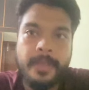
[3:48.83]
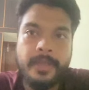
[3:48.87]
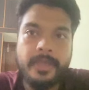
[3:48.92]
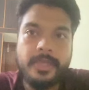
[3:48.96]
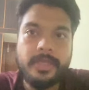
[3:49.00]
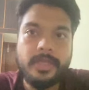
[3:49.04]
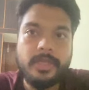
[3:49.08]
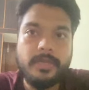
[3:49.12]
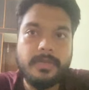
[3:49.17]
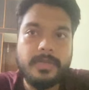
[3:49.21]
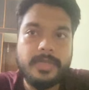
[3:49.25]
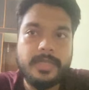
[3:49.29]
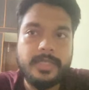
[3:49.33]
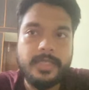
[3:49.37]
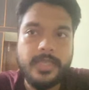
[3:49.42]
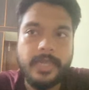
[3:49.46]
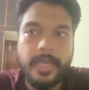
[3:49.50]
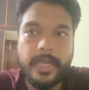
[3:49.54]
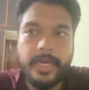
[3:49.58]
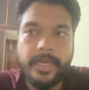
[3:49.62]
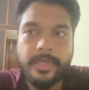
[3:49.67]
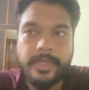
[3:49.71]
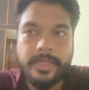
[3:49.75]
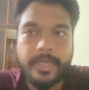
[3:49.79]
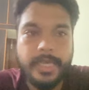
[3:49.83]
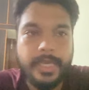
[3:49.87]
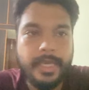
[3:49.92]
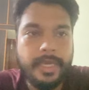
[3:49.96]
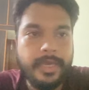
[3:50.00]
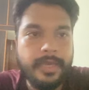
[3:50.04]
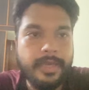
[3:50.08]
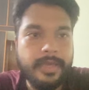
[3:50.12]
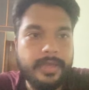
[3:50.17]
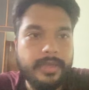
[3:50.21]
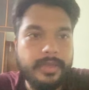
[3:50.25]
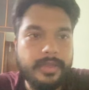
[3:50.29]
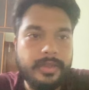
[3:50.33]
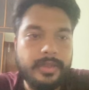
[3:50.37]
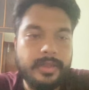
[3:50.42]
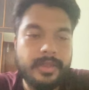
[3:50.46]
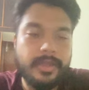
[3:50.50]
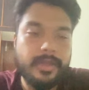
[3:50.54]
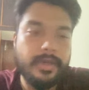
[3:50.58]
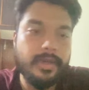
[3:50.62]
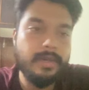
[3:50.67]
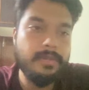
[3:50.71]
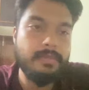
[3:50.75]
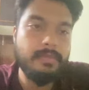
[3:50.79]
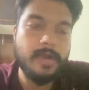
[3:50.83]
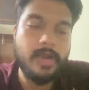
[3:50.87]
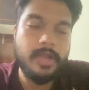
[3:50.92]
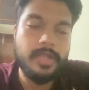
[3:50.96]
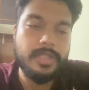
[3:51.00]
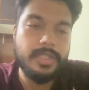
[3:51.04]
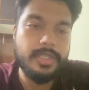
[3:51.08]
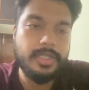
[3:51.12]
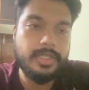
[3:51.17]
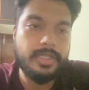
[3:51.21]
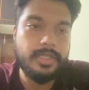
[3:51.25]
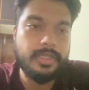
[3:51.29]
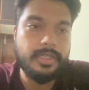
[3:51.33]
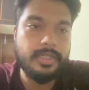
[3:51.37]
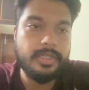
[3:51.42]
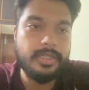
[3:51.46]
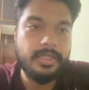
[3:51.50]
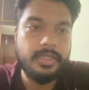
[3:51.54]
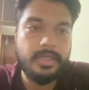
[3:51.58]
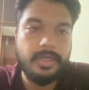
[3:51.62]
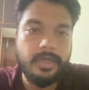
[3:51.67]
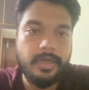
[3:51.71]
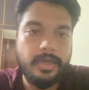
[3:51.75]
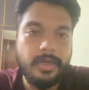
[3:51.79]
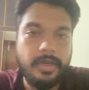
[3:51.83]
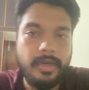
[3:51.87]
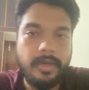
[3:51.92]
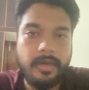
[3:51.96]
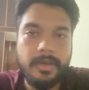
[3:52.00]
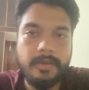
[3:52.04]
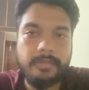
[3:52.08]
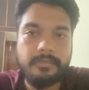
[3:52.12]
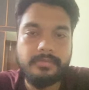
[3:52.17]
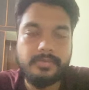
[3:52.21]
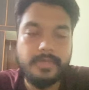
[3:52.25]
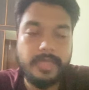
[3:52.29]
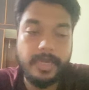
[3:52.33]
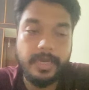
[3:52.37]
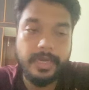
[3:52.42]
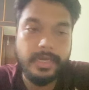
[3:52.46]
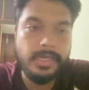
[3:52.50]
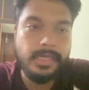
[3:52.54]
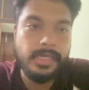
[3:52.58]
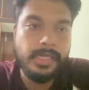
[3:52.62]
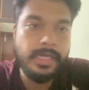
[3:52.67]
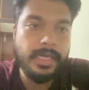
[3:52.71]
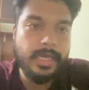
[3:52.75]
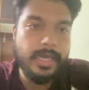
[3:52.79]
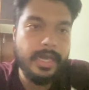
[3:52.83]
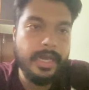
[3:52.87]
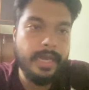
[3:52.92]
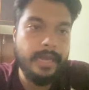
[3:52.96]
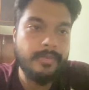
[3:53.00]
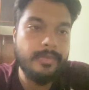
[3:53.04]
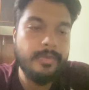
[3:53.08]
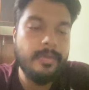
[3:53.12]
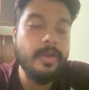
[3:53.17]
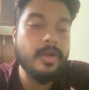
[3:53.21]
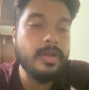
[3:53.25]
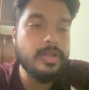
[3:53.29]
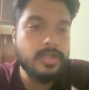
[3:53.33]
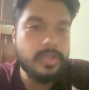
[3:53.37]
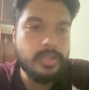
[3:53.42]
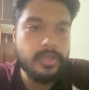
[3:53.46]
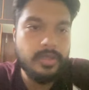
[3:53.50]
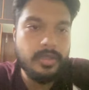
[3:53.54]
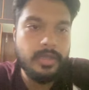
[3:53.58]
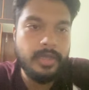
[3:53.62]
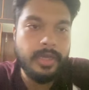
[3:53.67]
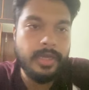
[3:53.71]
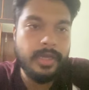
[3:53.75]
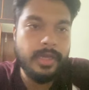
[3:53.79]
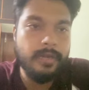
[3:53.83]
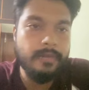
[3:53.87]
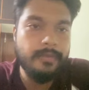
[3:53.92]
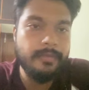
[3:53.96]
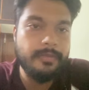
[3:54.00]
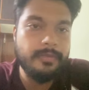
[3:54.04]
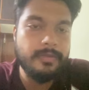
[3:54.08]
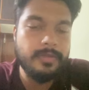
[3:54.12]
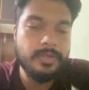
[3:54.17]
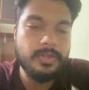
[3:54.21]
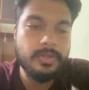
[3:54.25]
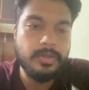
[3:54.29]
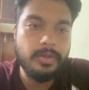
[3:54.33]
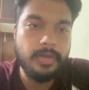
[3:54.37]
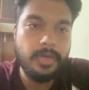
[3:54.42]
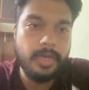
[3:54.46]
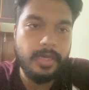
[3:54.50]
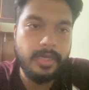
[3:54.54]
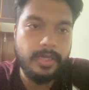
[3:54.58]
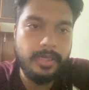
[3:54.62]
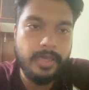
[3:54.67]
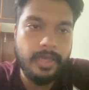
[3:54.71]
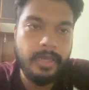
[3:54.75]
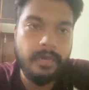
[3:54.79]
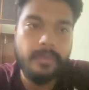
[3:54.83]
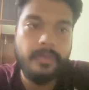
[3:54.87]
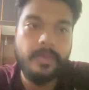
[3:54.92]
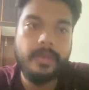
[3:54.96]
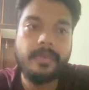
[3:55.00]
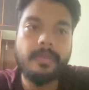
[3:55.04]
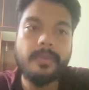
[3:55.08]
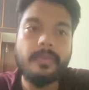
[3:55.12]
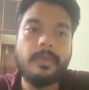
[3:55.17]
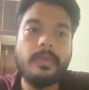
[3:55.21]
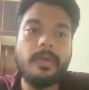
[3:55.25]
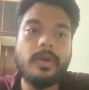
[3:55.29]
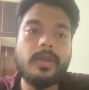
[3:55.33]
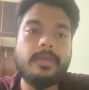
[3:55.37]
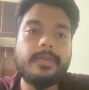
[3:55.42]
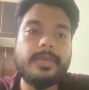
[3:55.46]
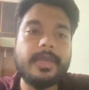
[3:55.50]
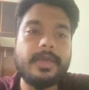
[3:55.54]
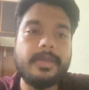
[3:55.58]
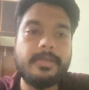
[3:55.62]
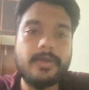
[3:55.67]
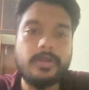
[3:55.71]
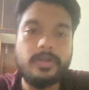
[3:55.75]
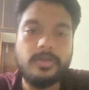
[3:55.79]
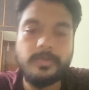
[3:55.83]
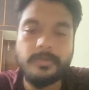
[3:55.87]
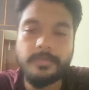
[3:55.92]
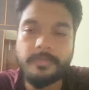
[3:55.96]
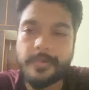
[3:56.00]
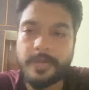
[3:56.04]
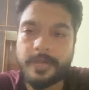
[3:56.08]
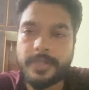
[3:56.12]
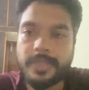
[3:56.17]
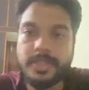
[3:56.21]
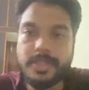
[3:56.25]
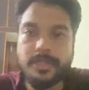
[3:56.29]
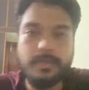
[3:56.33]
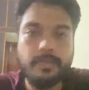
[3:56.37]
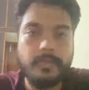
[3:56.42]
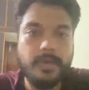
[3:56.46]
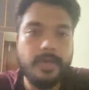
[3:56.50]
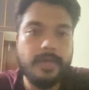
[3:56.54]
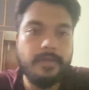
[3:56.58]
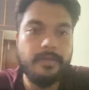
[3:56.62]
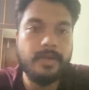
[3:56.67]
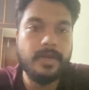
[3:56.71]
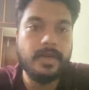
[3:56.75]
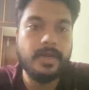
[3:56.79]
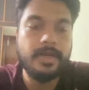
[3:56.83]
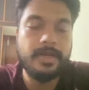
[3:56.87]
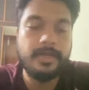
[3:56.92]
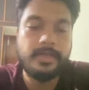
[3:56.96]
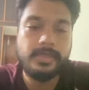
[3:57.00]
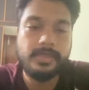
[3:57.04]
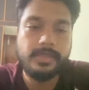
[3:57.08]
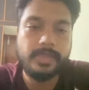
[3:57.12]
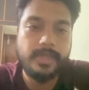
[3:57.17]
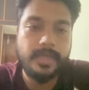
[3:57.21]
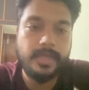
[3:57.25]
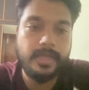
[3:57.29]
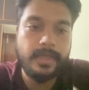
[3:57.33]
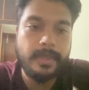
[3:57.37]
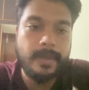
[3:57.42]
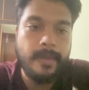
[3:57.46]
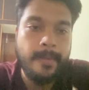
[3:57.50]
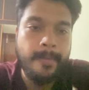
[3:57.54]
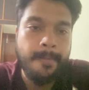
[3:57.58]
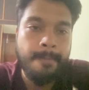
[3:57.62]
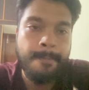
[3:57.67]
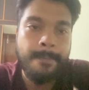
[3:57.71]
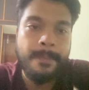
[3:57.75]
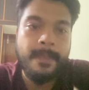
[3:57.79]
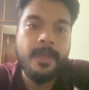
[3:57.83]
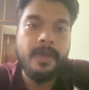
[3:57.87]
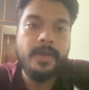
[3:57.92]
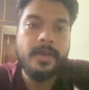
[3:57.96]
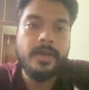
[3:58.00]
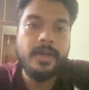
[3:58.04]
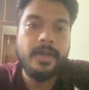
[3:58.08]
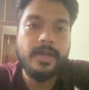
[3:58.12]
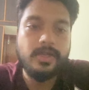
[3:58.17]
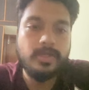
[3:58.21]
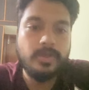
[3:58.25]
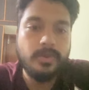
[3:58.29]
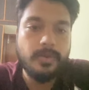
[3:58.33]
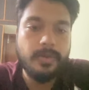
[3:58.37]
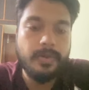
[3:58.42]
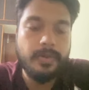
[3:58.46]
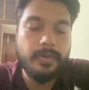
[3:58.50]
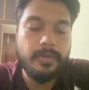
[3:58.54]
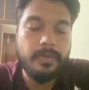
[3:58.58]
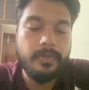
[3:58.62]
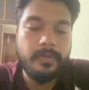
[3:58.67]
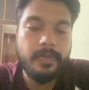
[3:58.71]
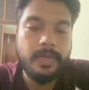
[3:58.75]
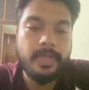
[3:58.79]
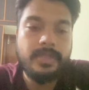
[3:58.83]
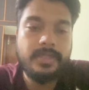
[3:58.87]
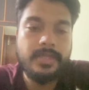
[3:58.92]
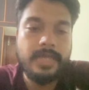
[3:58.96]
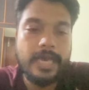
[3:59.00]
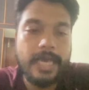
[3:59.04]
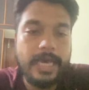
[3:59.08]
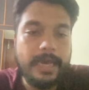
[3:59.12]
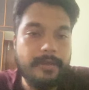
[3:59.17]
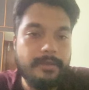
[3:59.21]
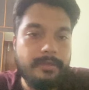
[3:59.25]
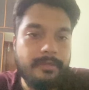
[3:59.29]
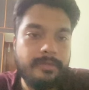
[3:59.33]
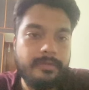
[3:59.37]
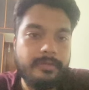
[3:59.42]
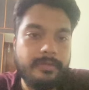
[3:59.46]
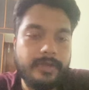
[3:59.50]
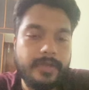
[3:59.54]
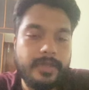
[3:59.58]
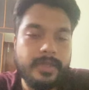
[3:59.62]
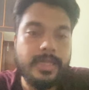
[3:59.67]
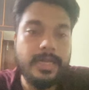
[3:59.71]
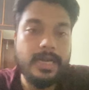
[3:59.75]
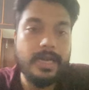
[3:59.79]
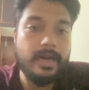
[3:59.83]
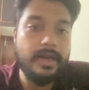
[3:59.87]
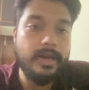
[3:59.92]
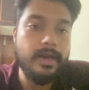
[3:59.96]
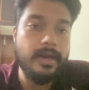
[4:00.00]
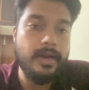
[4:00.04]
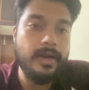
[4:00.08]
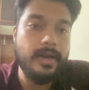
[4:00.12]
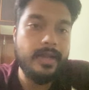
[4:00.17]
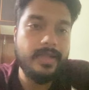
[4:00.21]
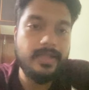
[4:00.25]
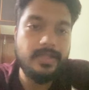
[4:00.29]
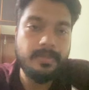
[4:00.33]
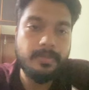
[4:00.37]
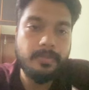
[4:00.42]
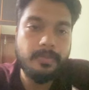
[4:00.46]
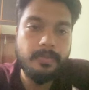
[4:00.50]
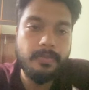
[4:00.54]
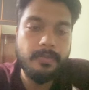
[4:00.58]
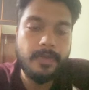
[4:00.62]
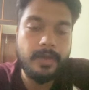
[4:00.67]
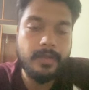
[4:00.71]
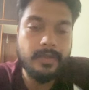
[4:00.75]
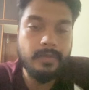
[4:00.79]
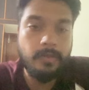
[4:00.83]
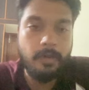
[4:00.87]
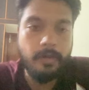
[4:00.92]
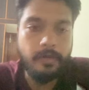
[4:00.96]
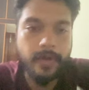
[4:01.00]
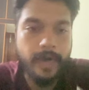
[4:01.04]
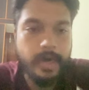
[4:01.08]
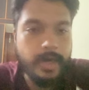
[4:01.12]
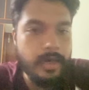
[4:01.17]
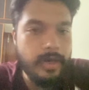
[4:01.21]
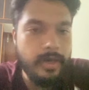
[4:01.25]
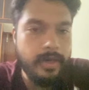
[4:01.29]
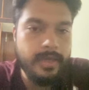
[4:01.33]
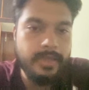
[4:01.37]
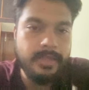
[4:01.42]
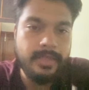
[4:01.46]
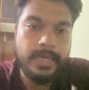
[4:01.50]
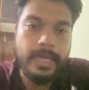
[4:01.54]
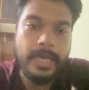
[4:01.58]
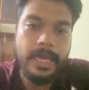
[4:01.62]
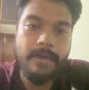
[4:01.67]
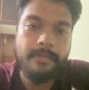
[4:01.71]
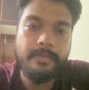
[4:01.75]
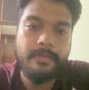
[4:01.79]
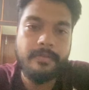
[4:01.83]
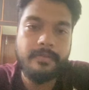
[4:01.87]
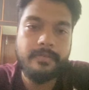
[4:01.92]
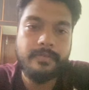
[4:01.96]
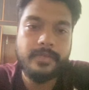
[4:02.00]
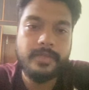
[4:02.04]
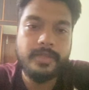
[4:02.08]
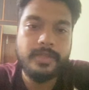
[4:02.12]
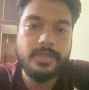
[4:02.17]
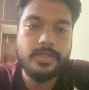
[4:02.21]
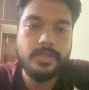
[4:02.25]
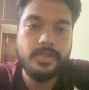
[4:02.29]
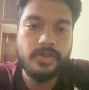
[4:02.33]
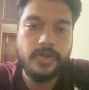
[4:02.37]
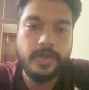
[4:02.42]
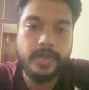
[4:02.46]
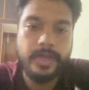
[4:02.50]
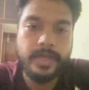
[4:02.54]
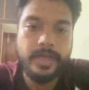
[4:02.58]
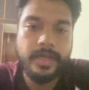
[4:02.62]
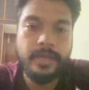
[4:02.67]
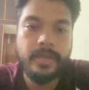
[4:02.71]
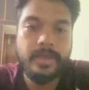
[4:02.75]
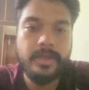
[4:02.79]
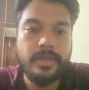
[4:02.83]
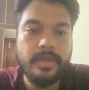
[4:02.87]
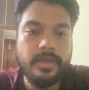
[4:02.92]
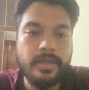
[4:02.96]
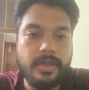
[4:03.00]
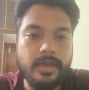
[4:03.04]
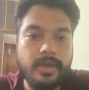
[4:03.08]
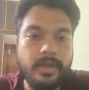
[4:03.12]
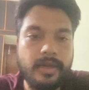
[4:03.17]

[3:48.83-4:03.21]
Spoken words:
you'll be selecting the project directory, and we want to kind of store it, and we want to be able to fetch it whenever necessary, right? So let's have it as a provider. Let's have this string,